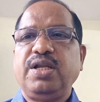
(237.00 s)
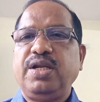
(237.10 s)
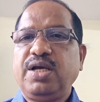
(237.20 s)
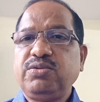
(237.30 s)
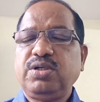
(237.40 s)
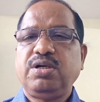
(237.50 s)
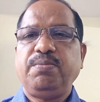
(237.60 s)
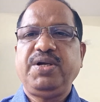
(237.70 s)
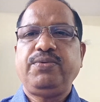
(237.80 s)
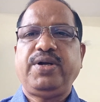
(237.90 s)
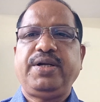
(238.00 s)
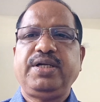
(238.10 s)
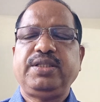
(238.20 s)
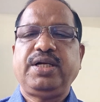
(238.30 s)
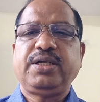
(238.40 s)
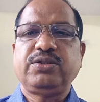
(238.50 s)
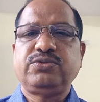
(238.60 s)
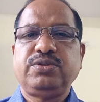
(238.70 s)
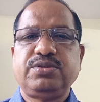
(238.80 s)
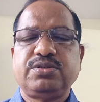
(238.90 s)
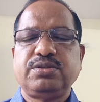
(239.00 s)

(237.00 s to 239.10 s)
Now the government wanted that actually